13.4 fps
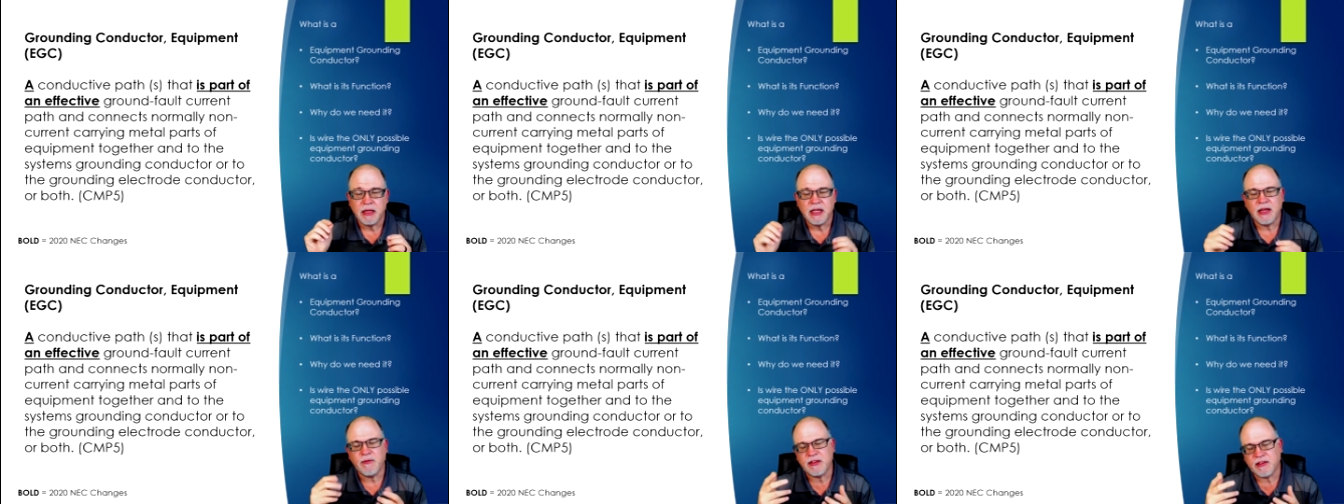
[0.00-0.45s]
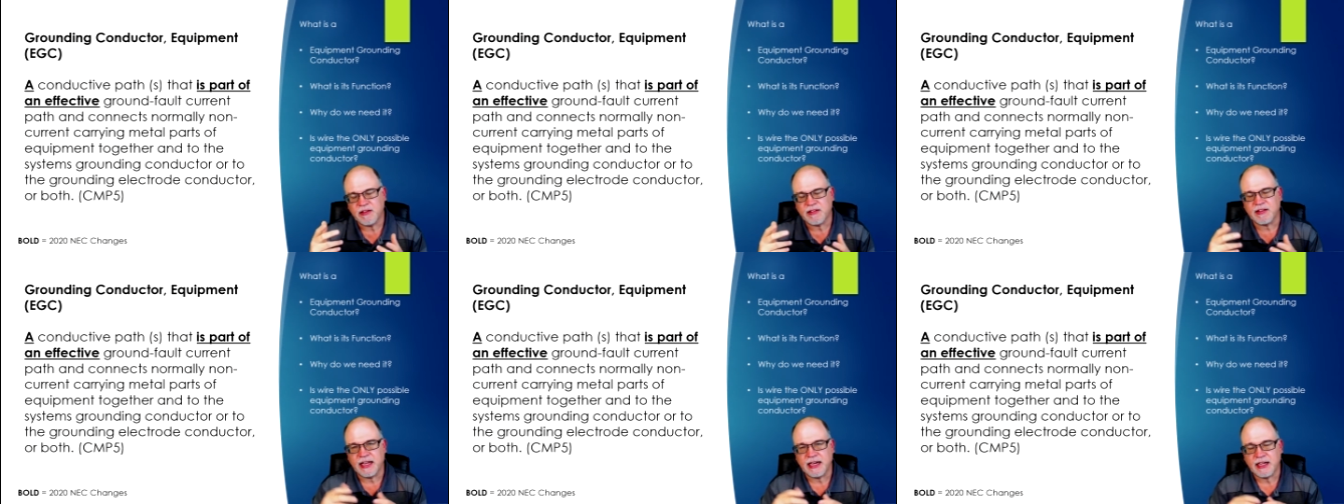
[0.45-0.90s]
If it's
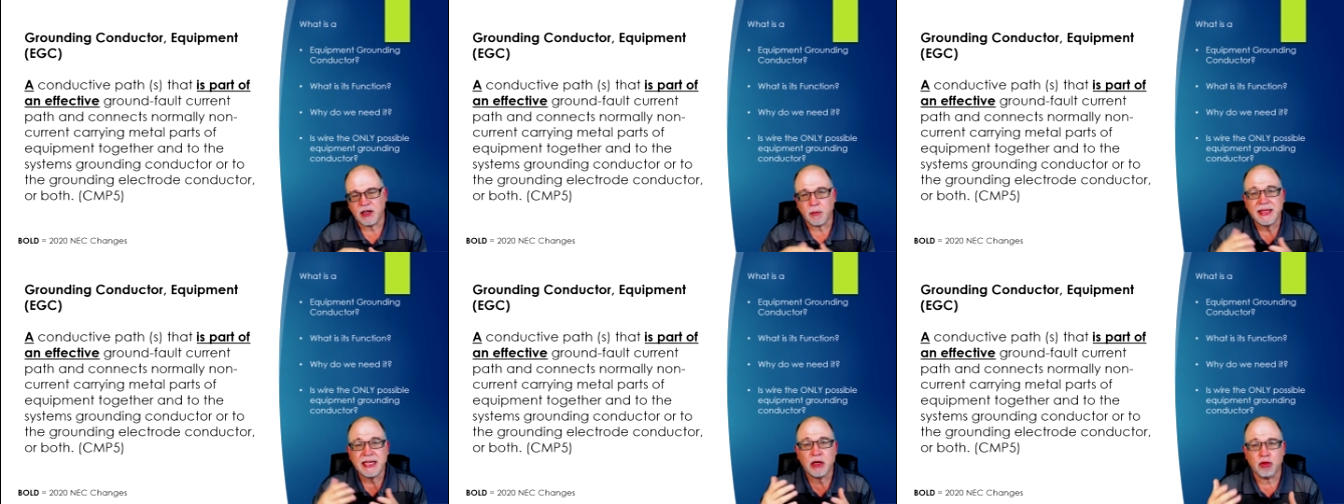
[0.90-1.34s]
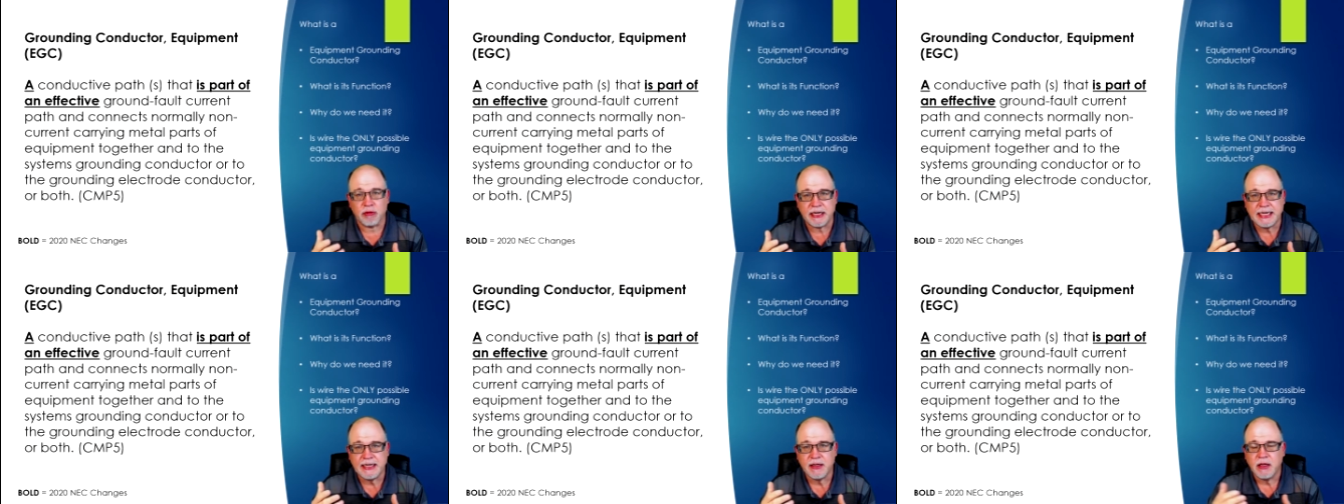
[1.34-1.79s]
insulated, it'll be
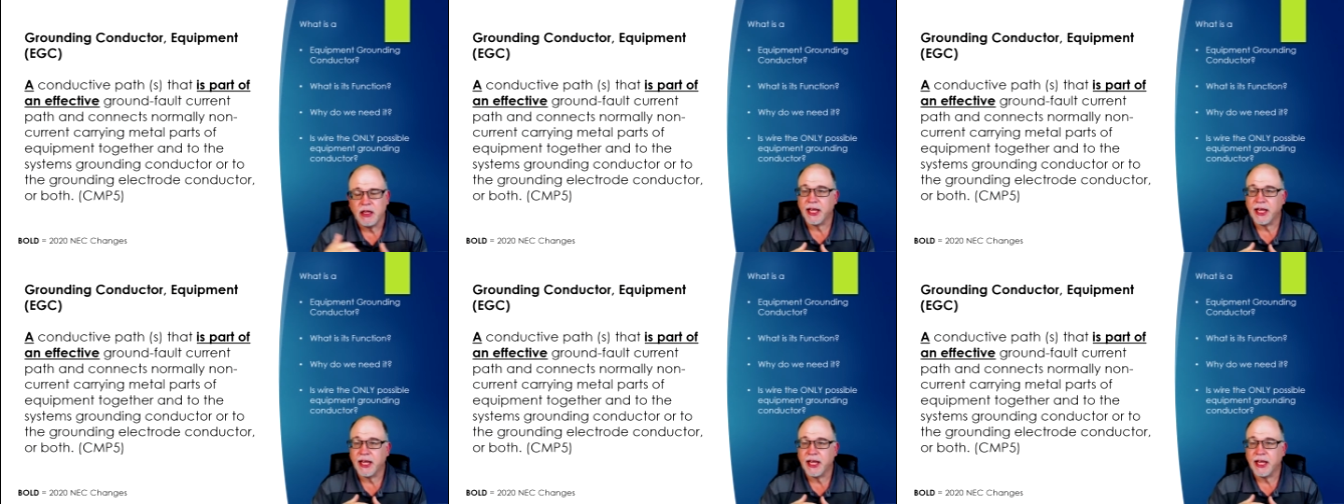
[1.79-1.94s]
green.